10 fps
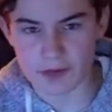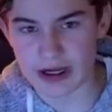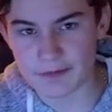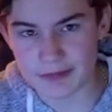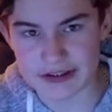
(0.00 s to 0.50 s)
for a
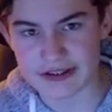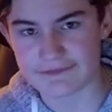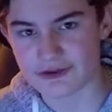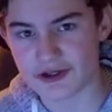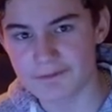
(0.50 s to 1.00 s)
while, but you
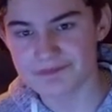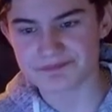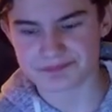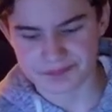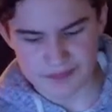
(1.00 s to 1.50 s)
never know.
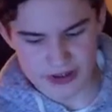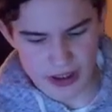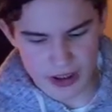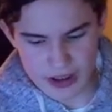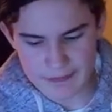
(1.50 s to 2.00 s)

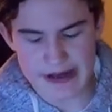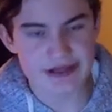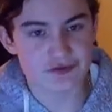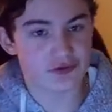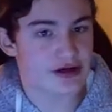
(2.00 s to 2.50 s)
Uh, my
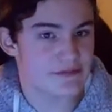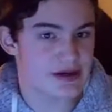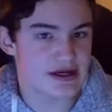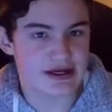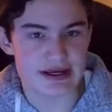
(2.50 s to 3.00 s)

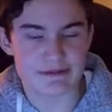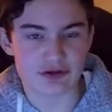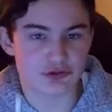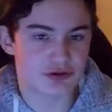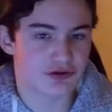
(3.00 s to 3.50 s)
Instagram and
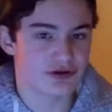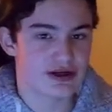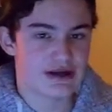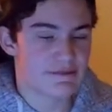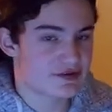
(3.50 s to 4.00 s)
my Twitter
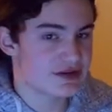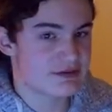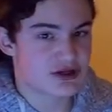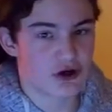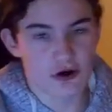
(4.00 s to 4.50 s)
and my
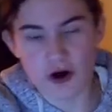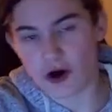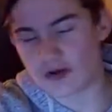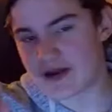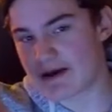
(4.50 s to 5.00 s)
Snapchat are
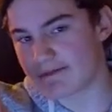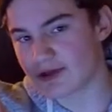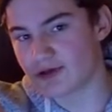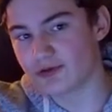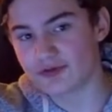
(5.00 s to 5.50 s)
all down
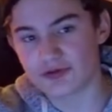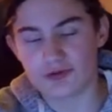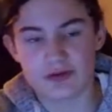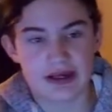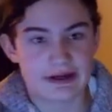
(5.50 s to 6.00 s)
below.
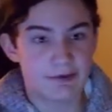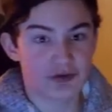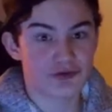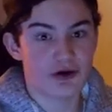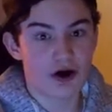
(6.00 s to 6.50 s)
So, and I'm
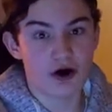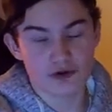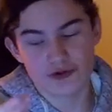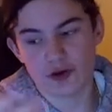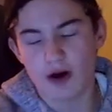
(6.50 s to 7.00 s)
also
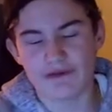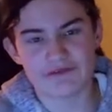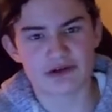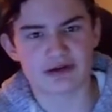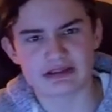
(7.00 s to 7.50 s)
also
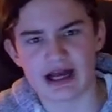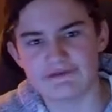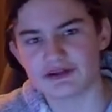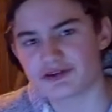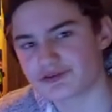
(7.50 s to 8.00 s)
often going
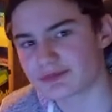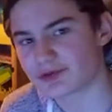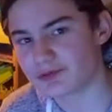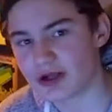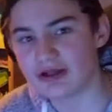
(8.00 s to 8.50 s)
live on
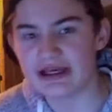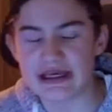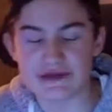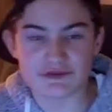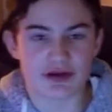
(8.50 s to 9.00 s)
Instagram as well,
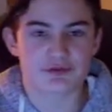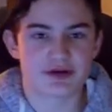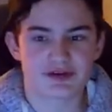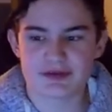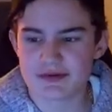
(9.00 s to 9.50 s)
if you guys
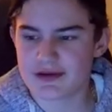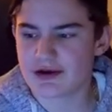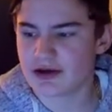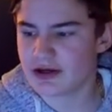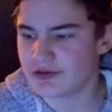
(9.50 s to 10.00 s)
want to see me
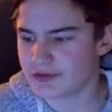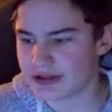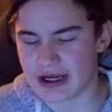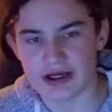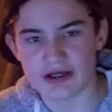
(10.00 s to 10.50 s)
there. So
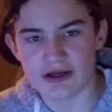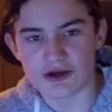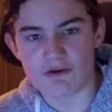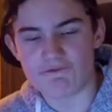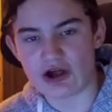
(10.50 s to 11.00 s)
yeah,
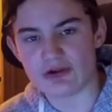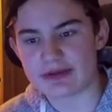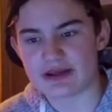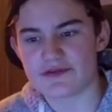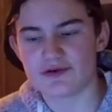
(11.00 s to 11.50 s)
go follow
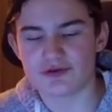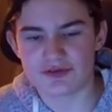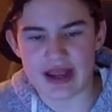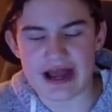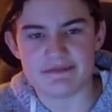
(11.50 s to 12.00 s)
me on
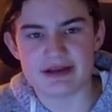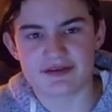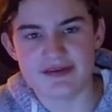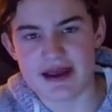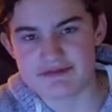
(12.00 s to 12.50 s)
those, add me
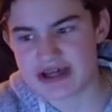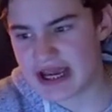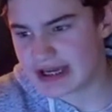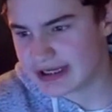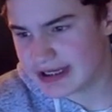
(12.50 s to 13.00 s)
on
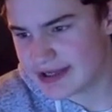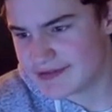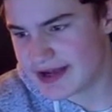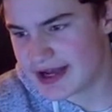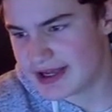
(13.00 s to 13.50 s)
Snapchat,
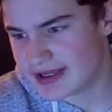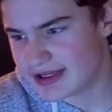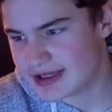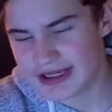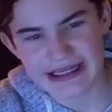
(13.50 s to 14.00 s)
and uh,
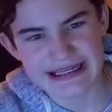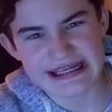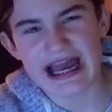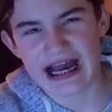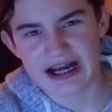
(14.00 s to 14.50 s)

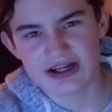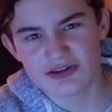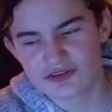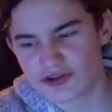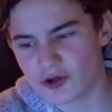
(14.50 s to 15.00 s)
yeah.
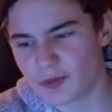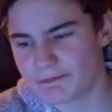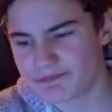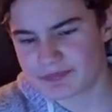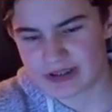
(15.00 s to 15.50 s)
So